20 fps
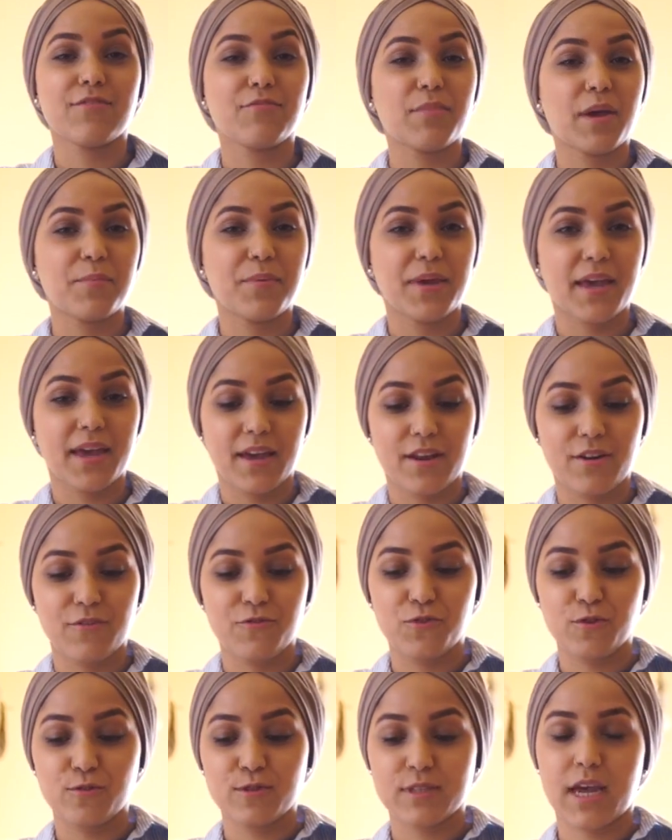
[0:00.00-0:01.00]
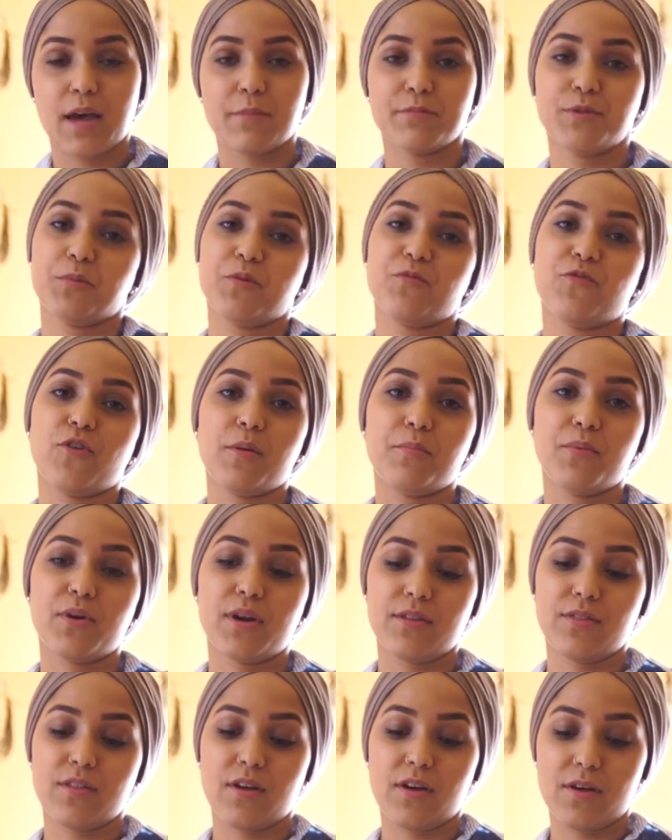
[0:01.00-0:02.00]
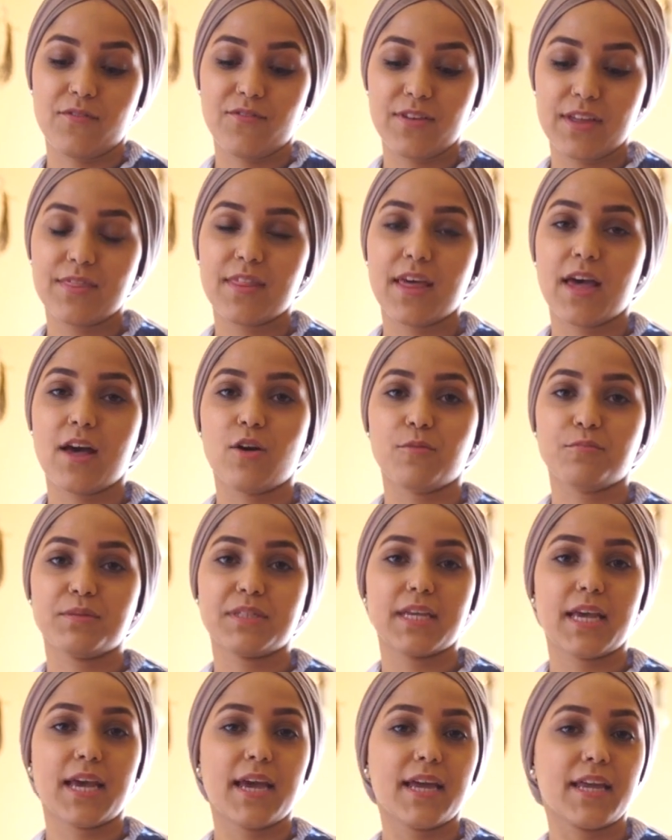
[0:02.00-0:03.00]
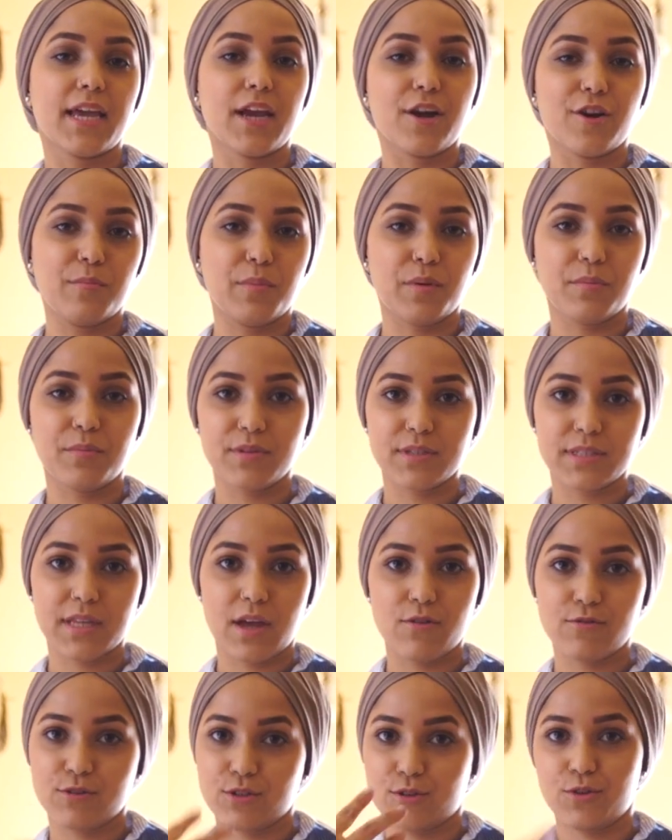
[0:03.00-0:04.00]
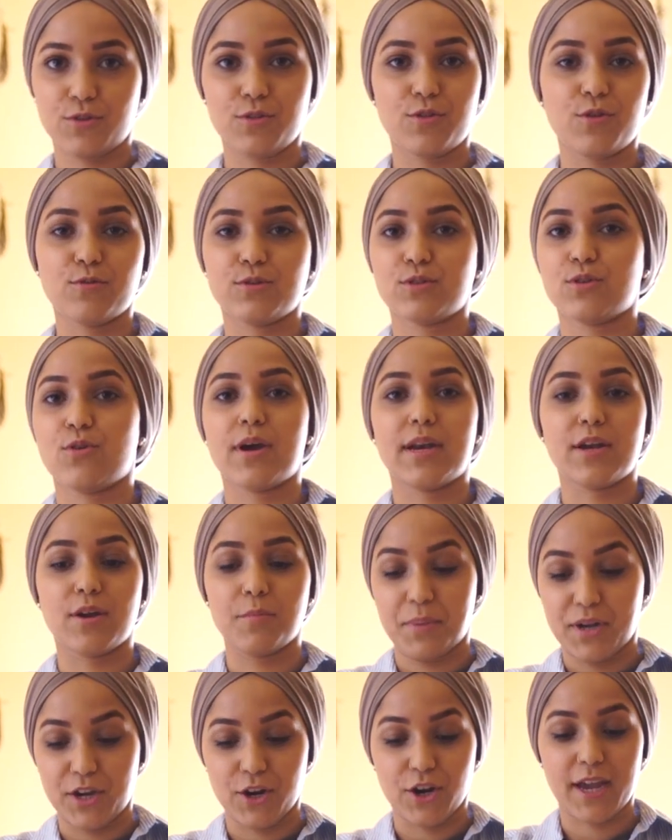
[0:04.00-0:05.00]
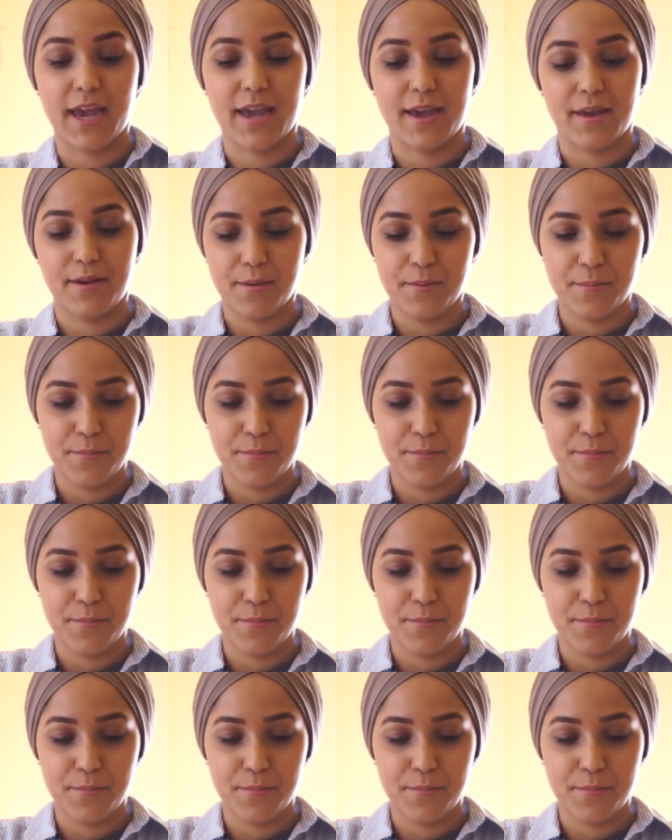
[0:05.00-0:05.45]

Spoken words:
give my pan a few taps before I put it in the oven. That helps get any air bubbles out so those don't end up in your cake.